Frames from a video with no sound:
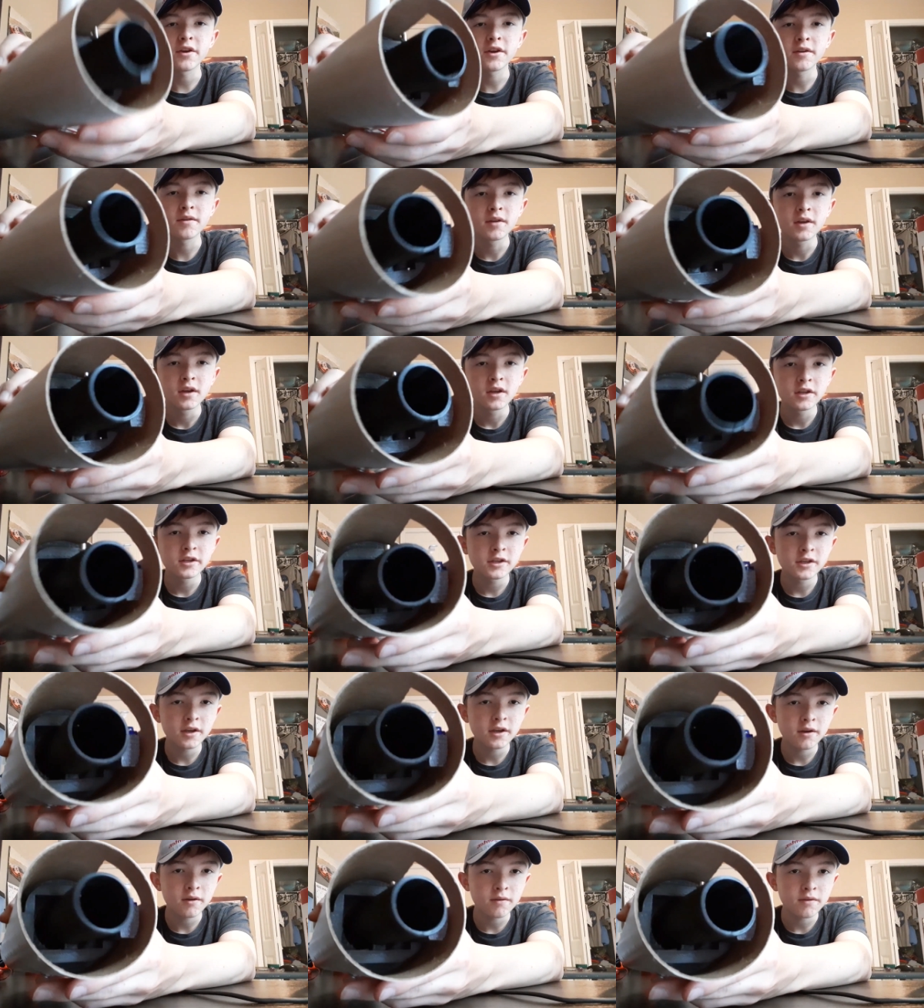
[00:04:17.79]

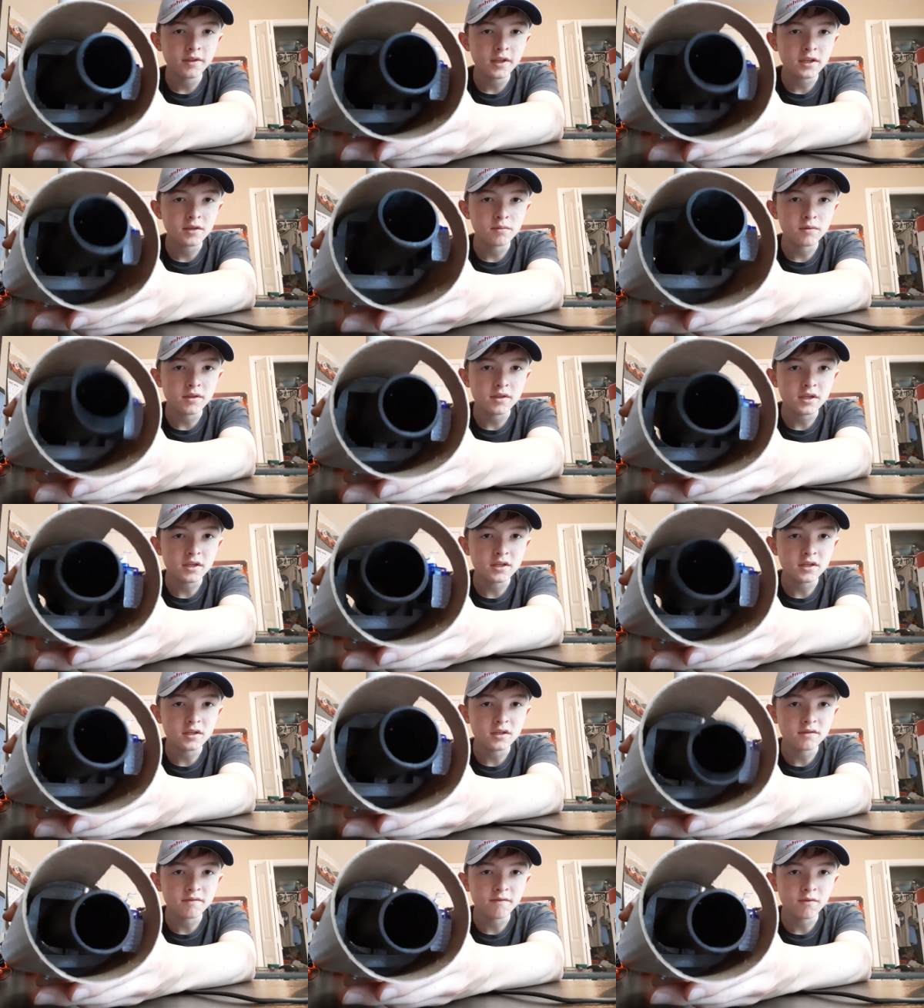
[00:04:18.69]
So that's what this
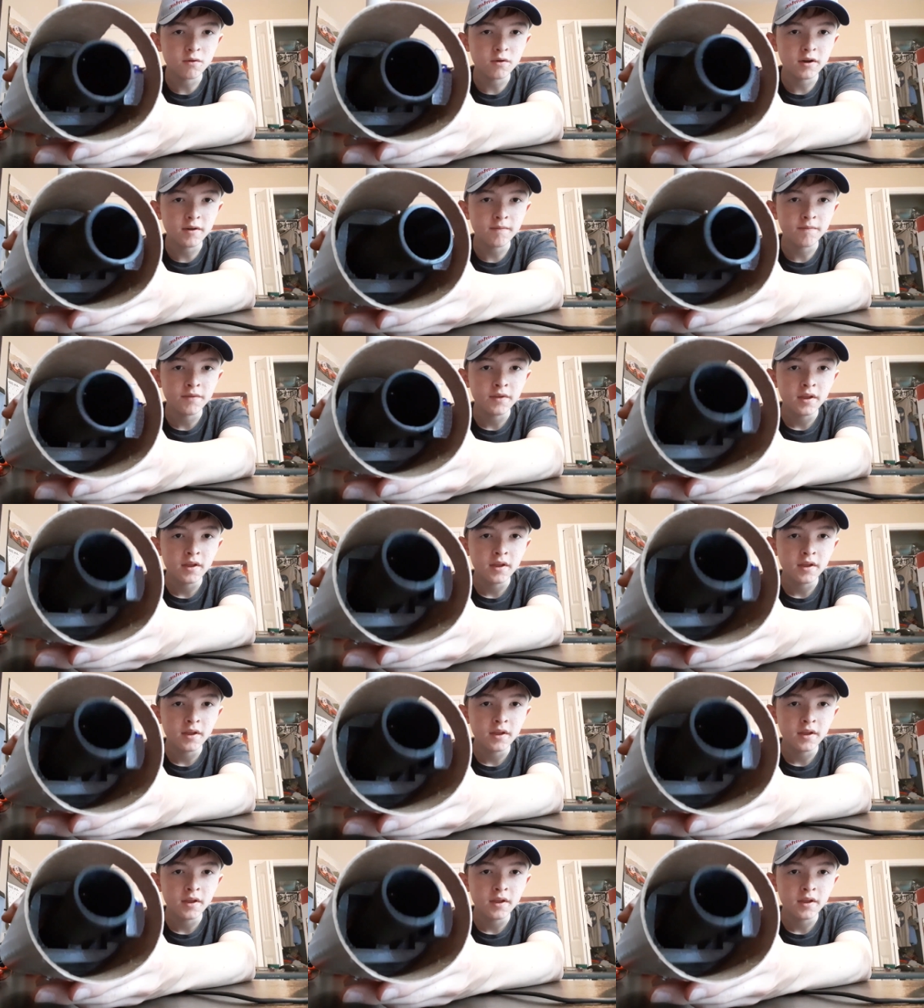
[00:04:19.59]
is for.